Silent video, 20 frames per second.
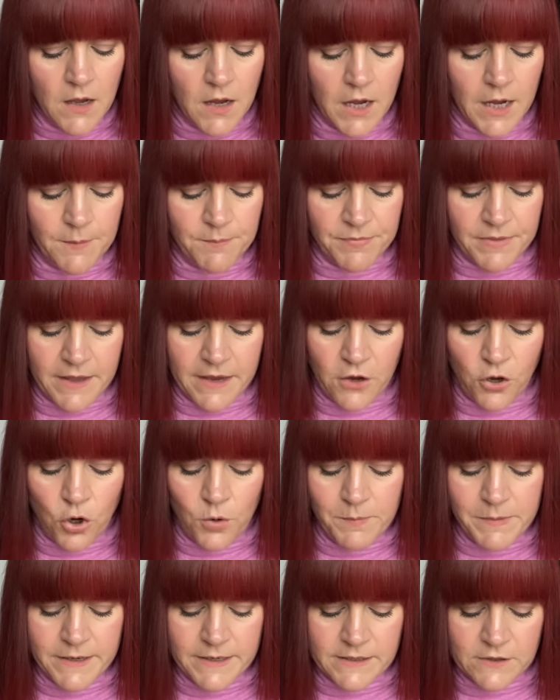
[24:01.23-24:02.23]

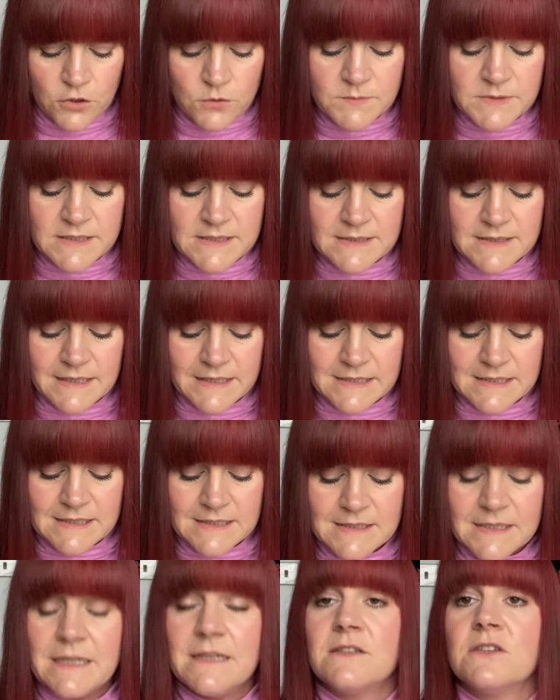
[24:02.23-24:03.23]
It comes in
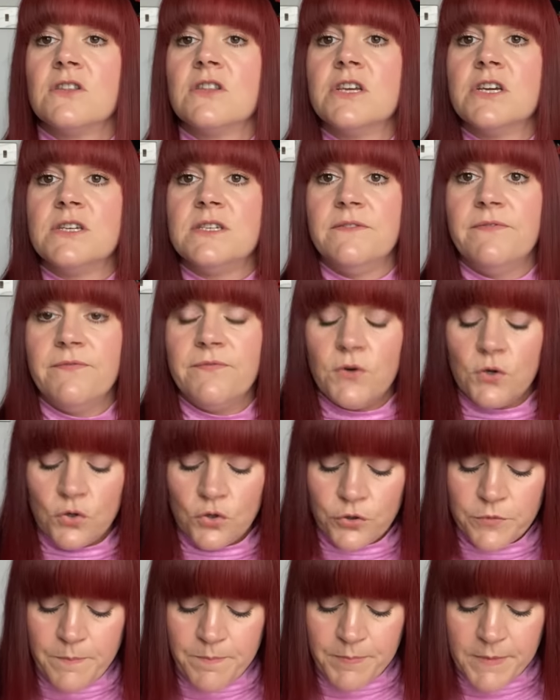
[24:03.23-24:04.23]
sizes 6 to
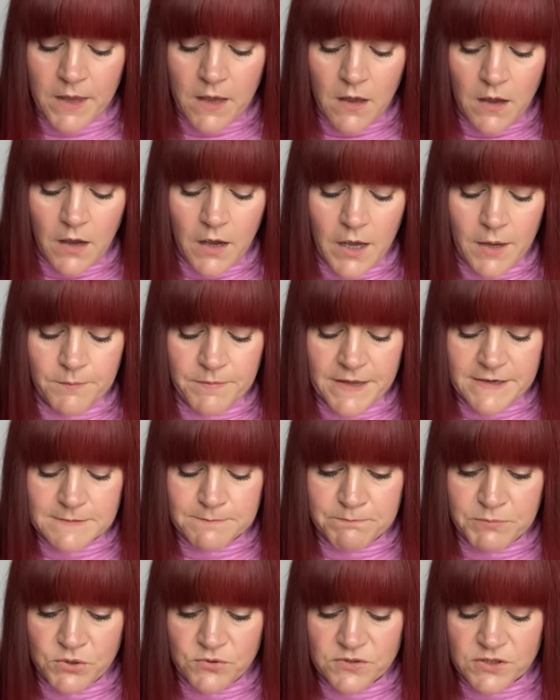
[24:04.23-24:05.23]
34, that's
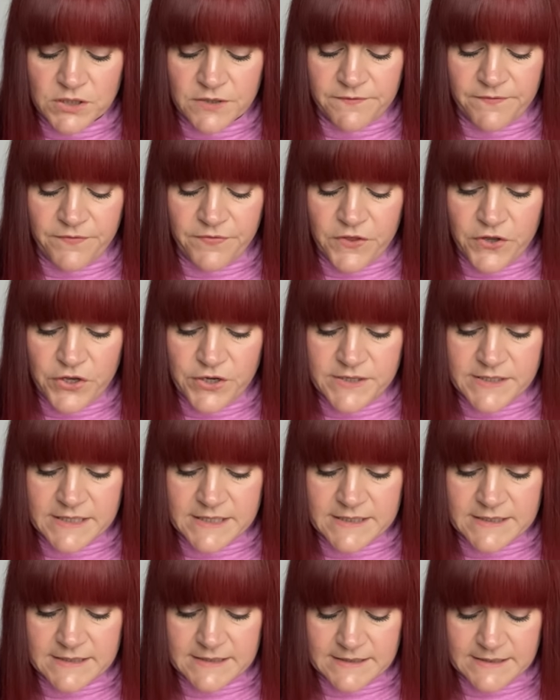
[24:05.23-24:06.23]
bust of 30
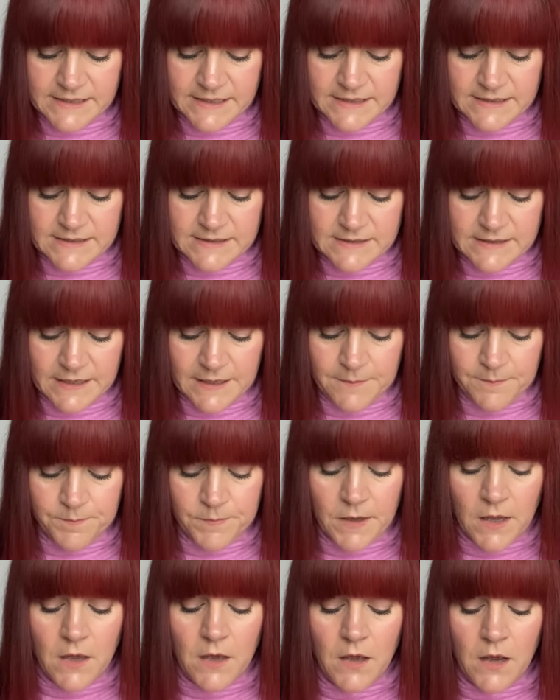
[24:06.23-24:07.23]
to 60,
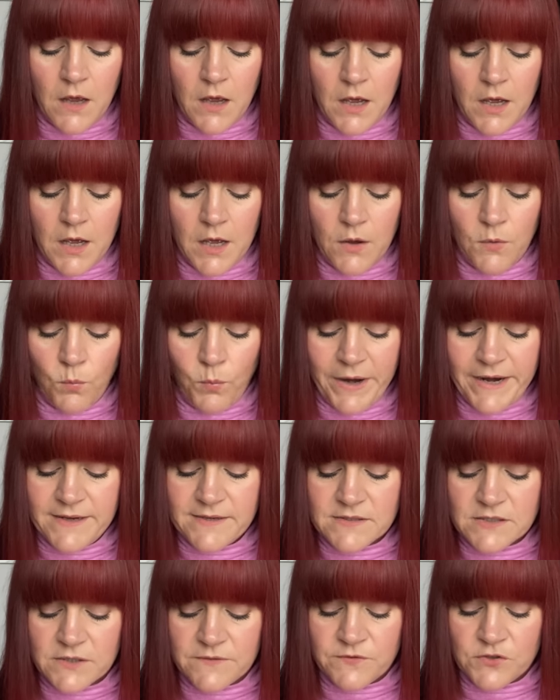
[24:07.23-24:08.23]

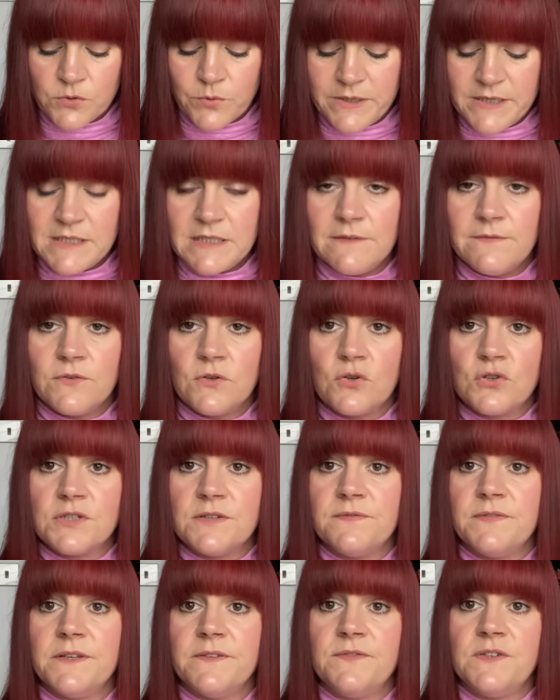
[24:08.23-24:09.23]
waist of 24 to
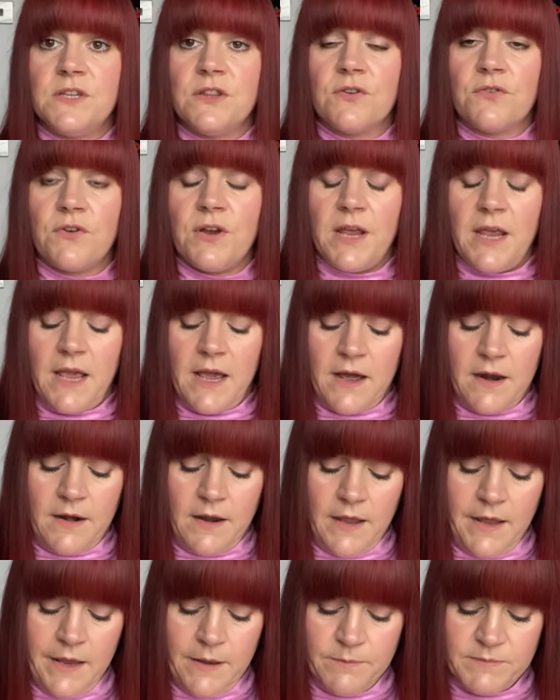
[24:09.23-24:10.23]
53 and
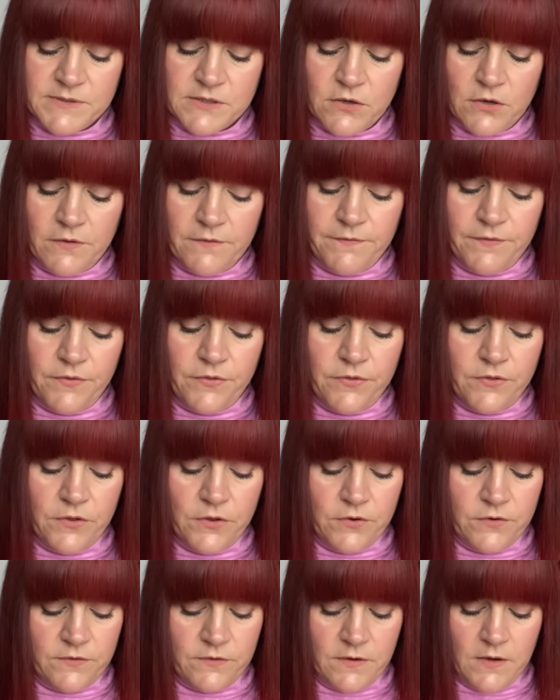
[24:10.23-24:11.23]
hips of
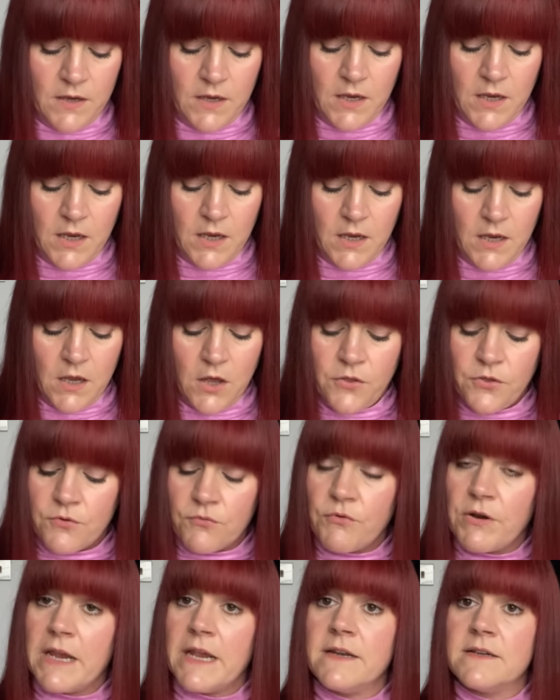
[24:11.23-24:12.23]

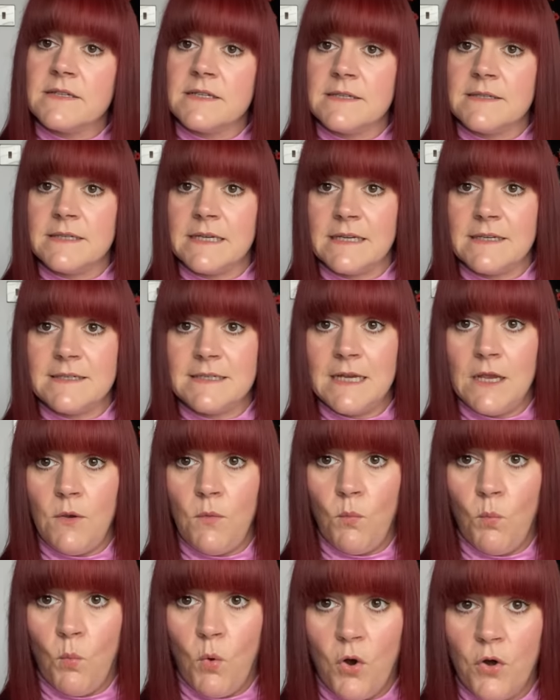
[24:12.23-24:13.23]
33 to
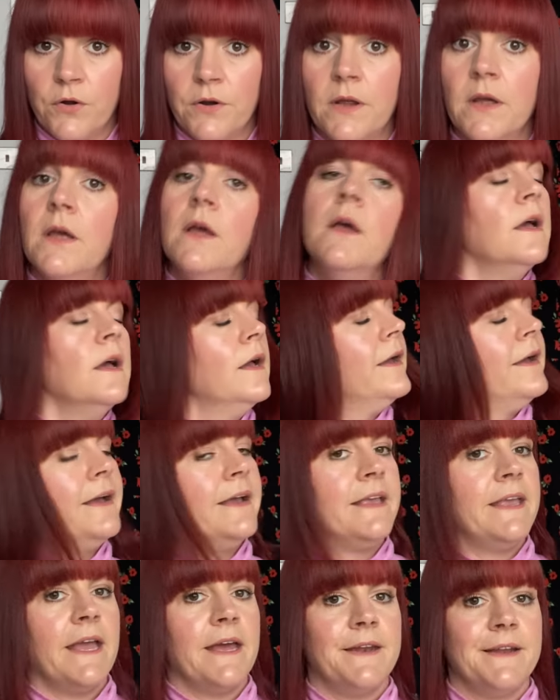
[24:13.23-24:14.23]
61.
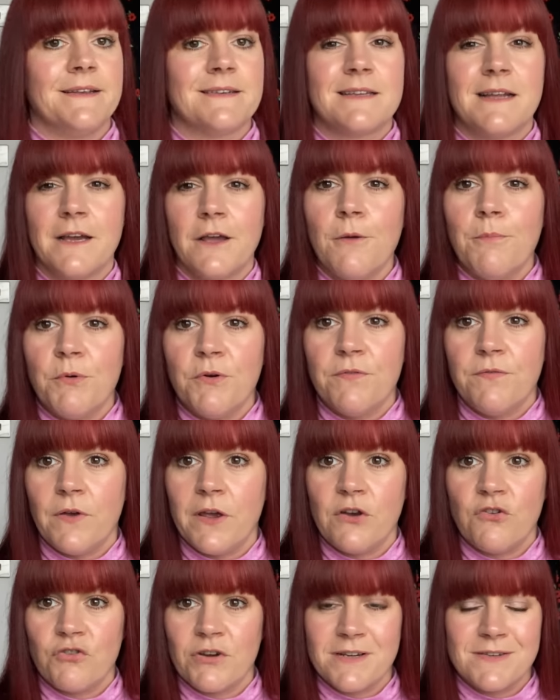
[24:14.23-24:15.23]
Again, it's like a
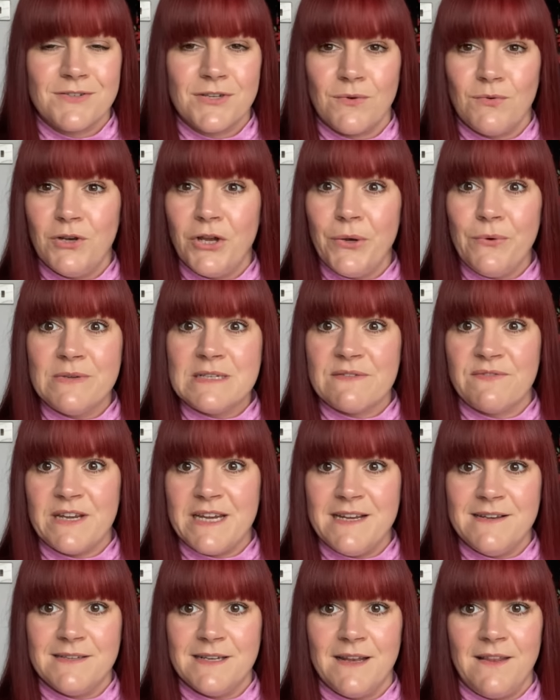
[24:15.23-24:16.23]
buffet dress, so loads of
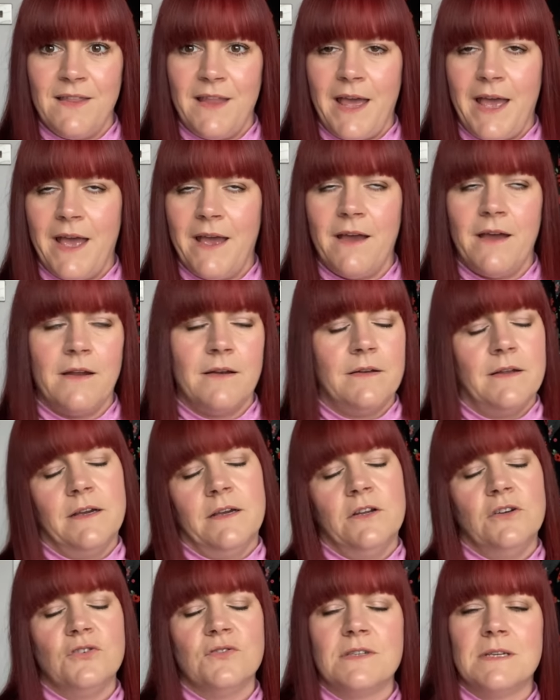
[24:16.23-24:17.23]
ease in there and I
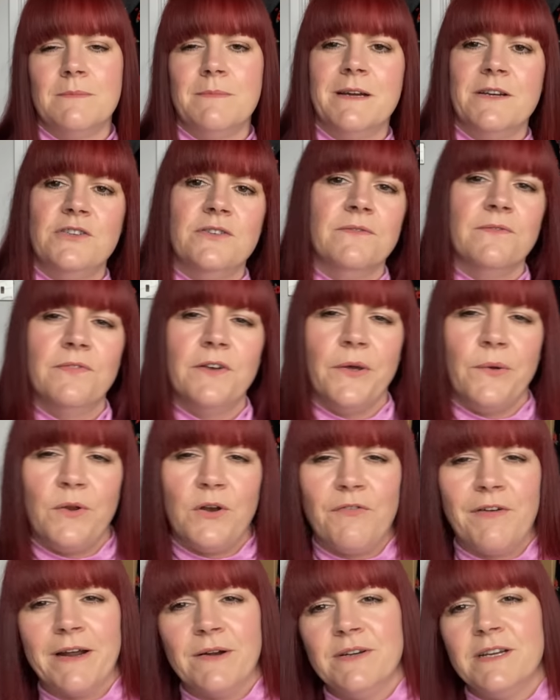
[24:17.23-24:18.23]
can just imagine floating
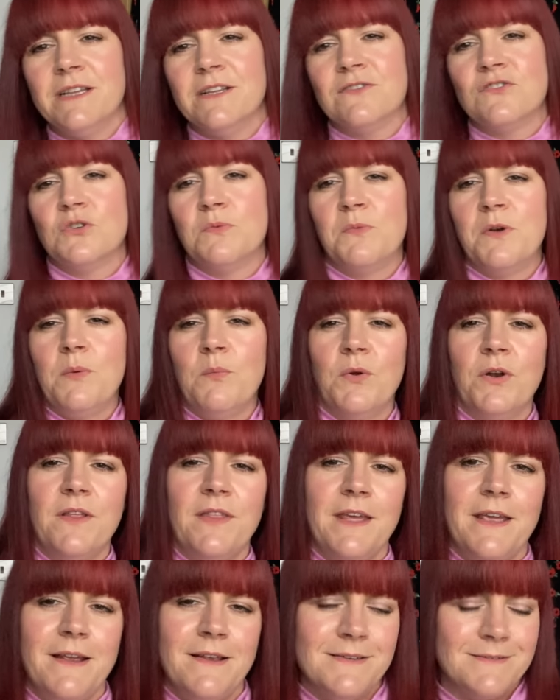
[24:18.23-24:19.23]
around in the summer in one of
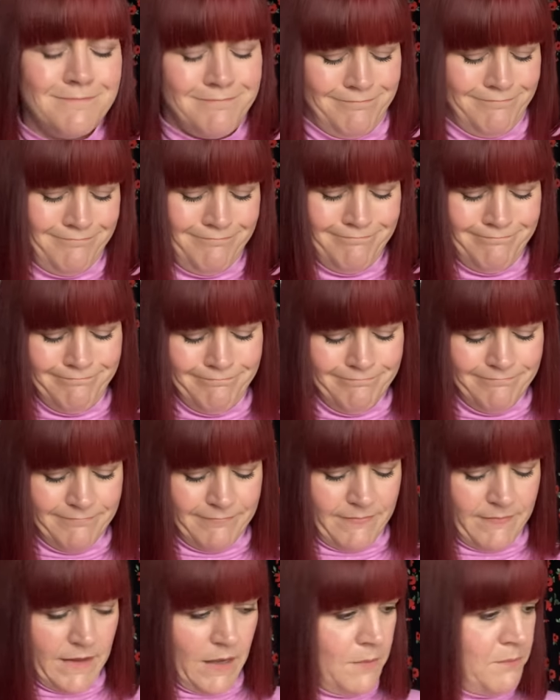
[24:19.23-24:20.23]
these.
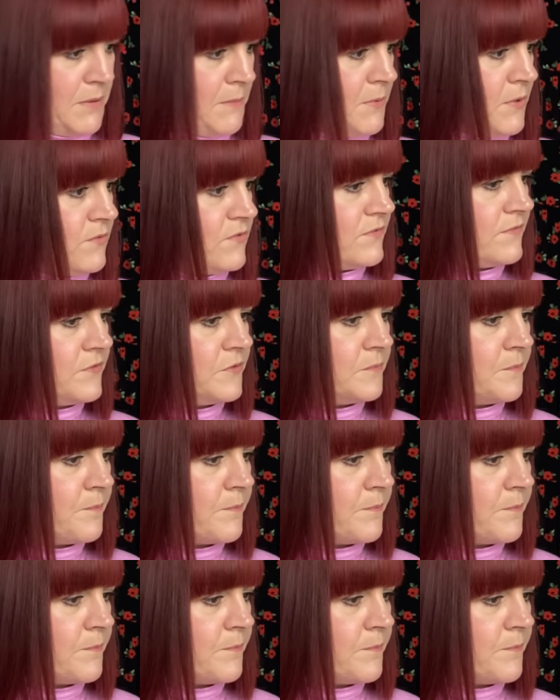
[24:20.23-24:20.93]
Be beautiful.